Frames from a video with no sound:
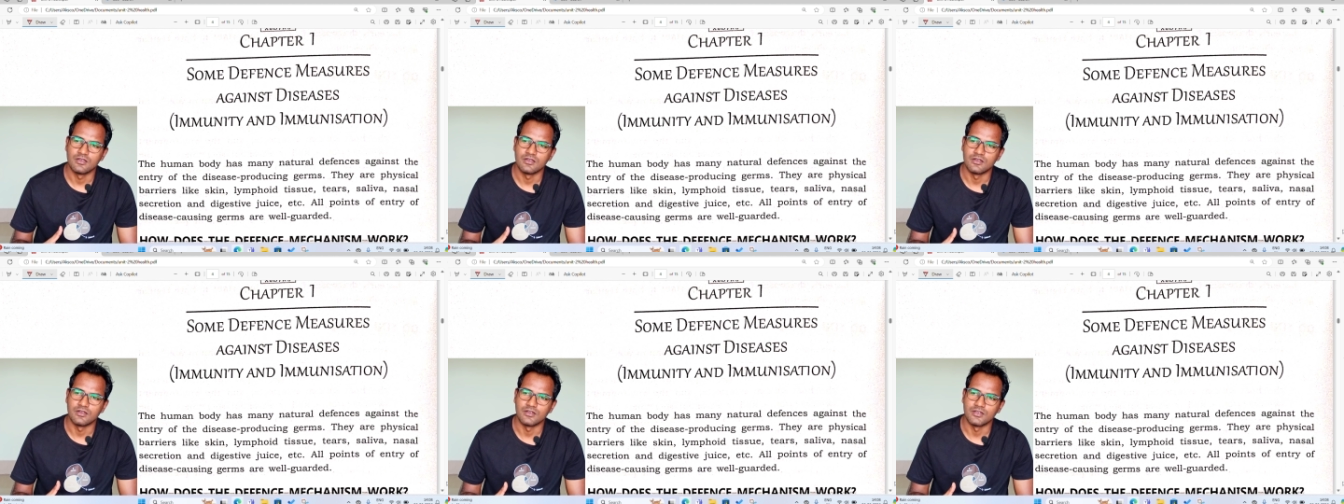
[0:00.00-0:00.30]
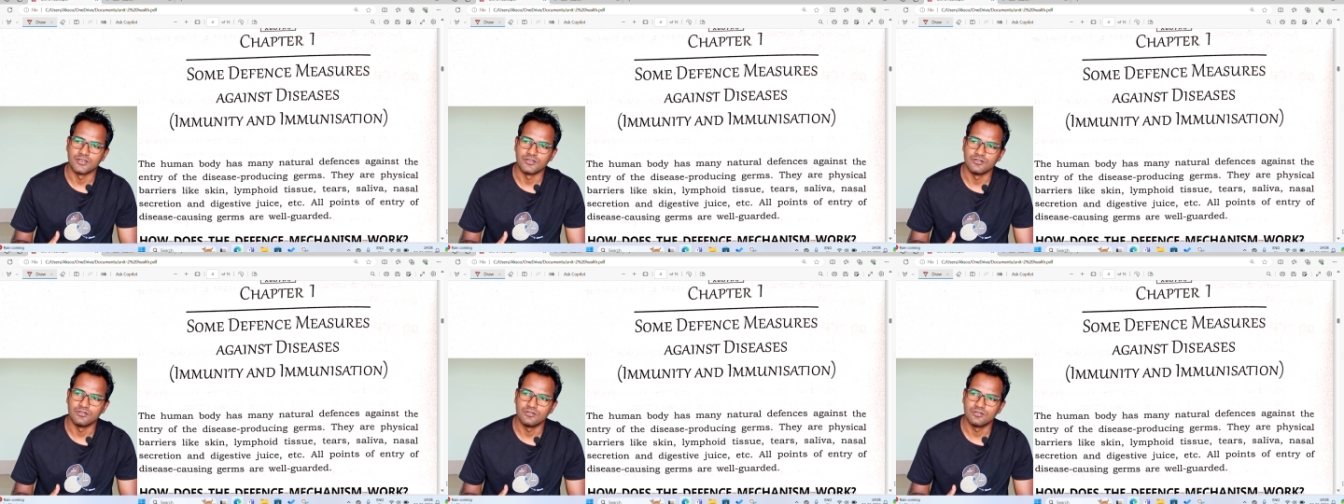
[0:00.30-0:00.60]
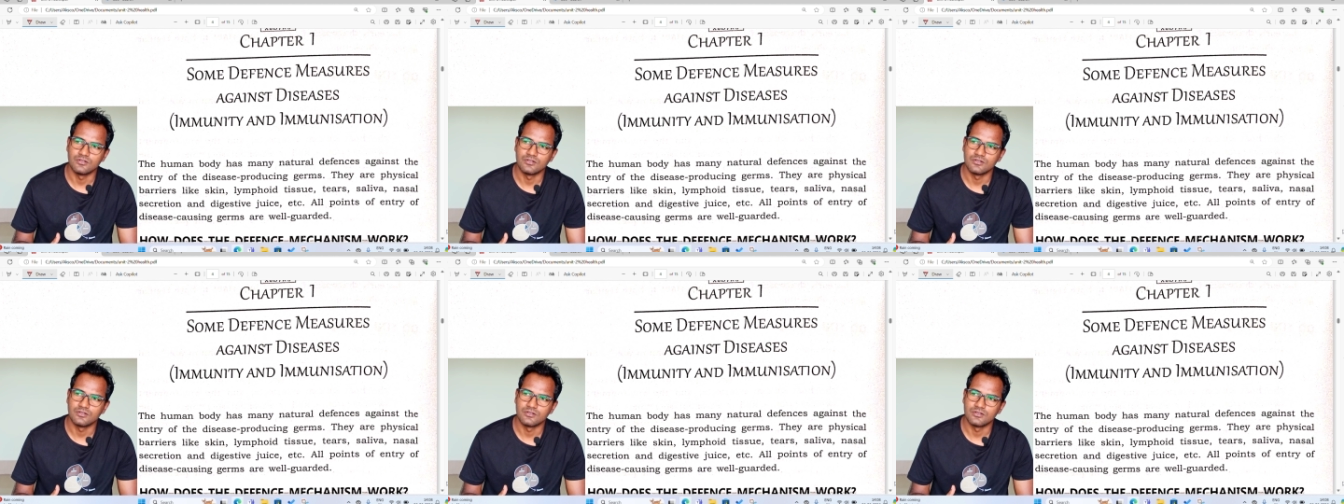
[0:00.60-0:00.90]

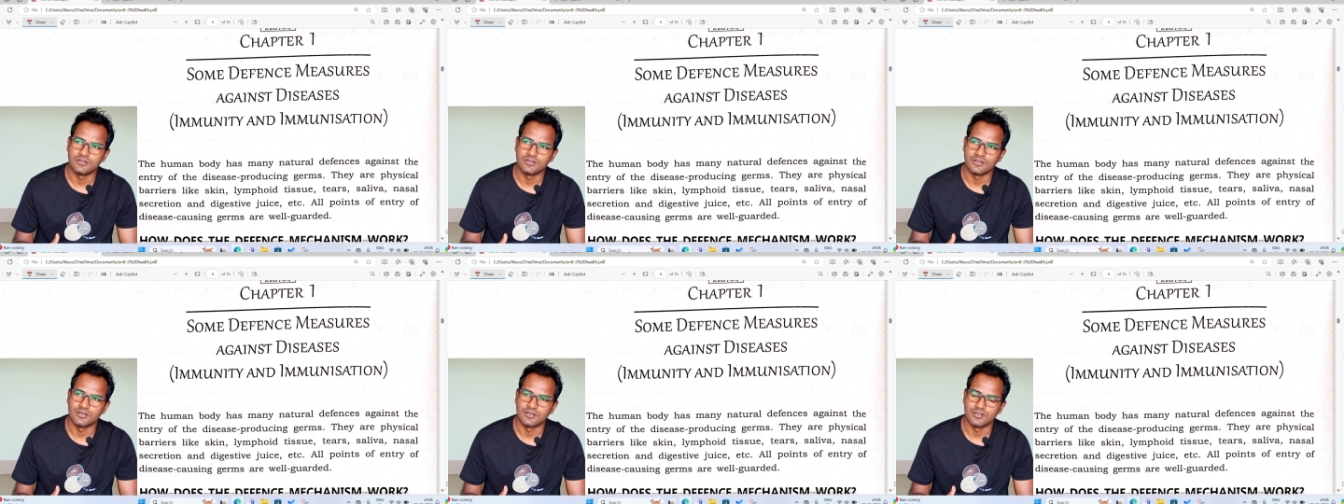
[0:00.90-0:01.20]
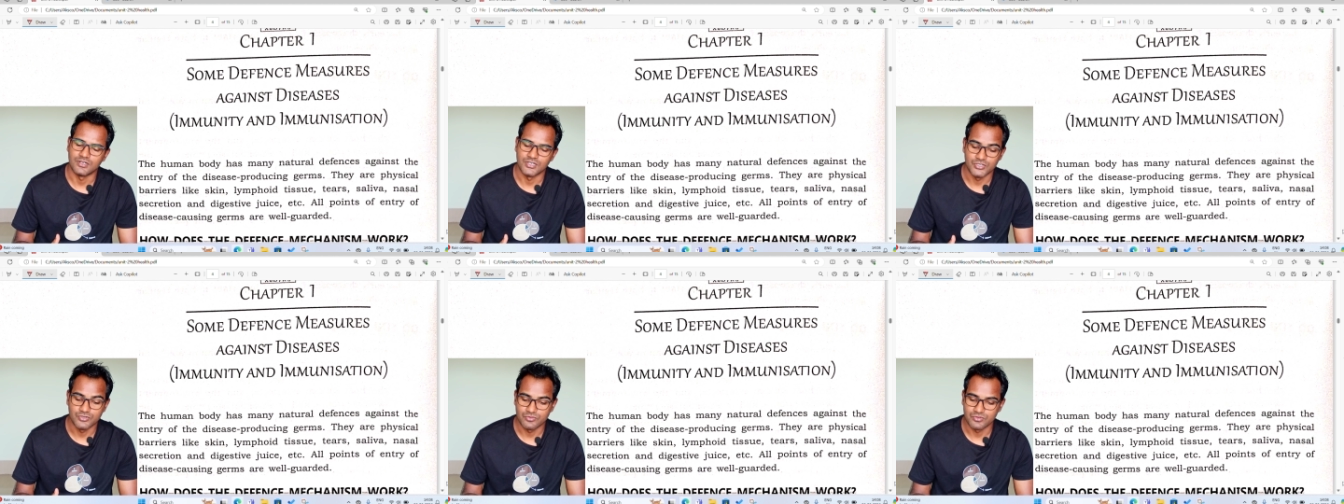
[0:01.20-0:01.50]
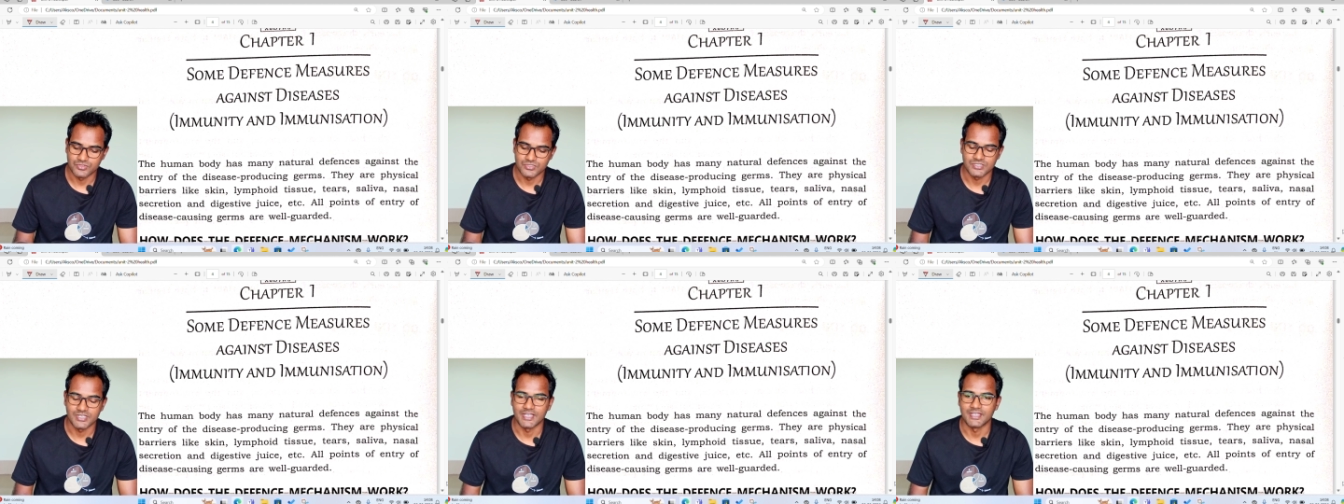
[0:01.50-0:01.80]

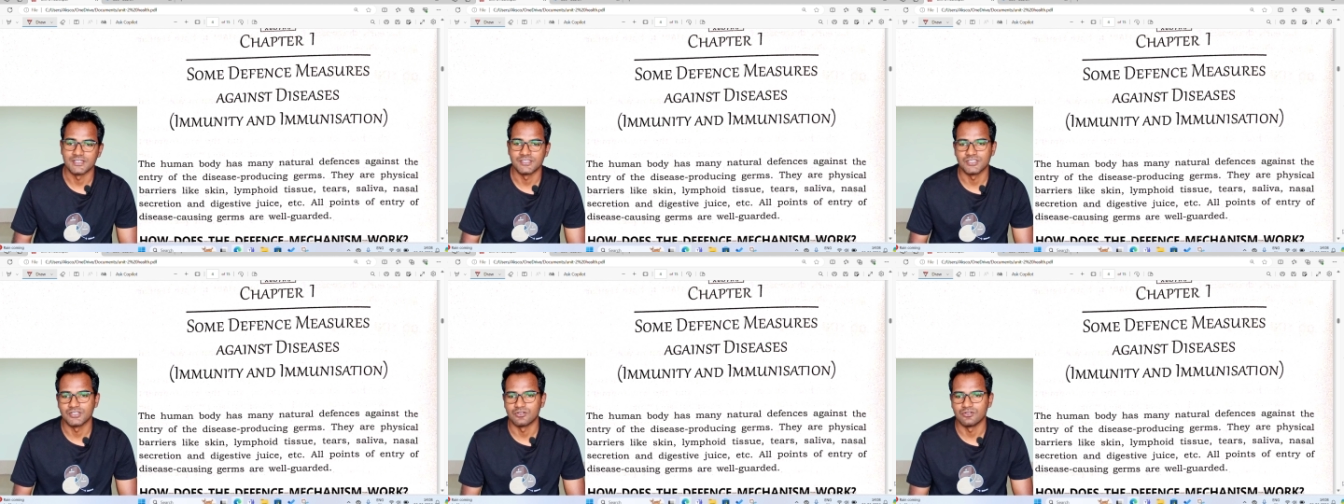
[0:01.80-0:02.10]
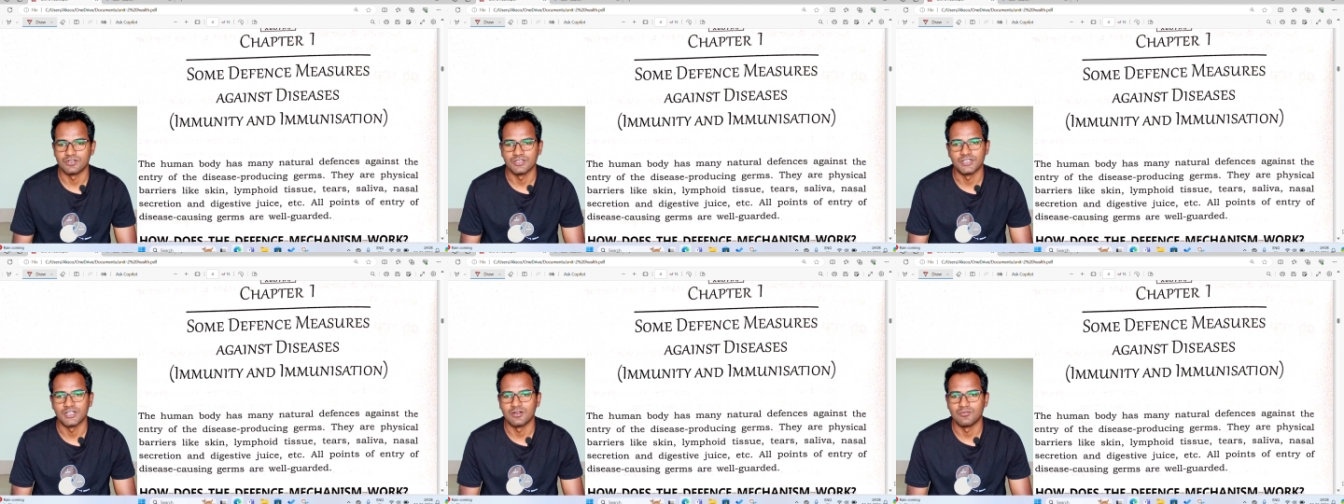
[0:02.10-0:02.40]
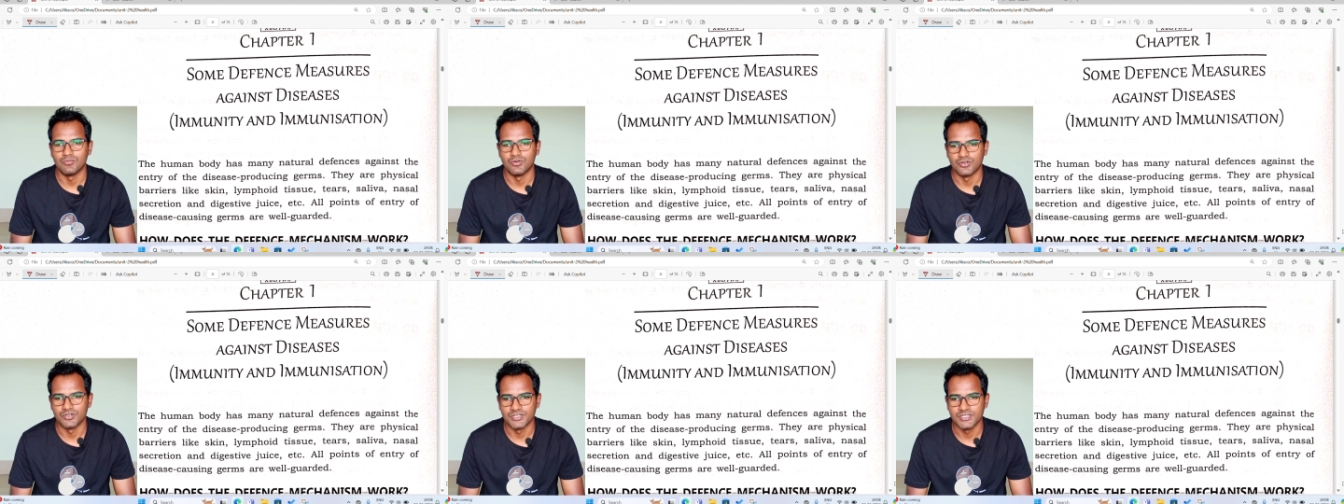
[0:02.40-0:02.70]
leukocytes and all in our
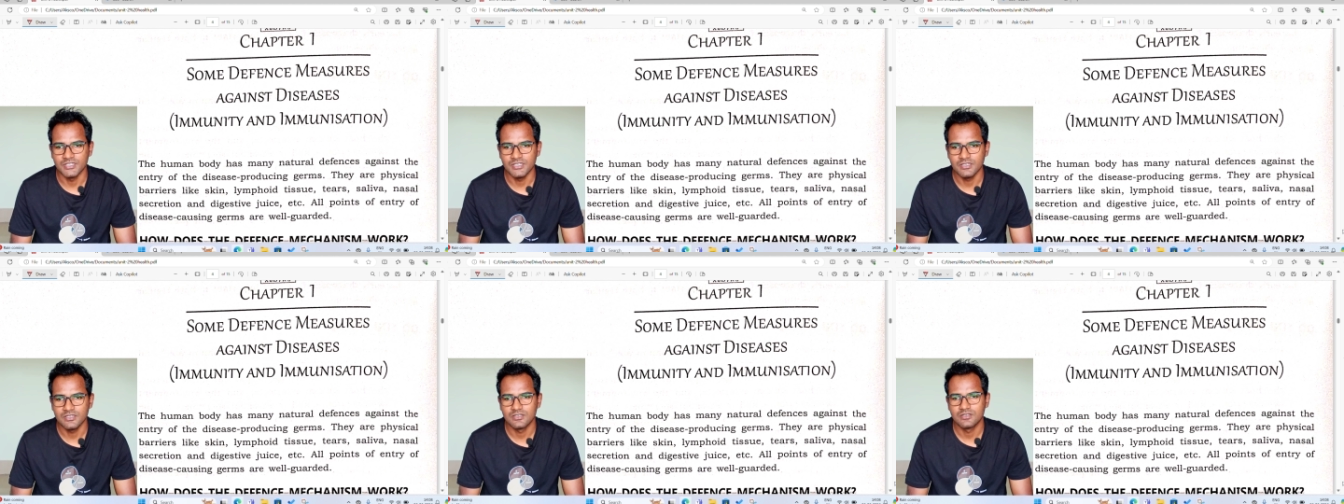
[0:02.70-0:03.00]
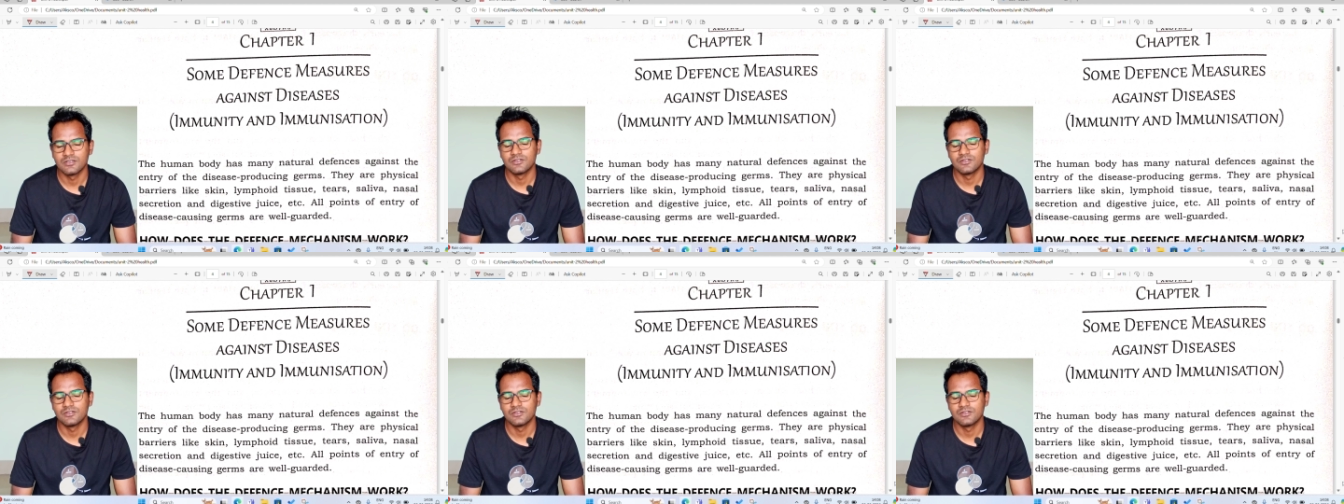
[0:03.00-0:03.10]
body,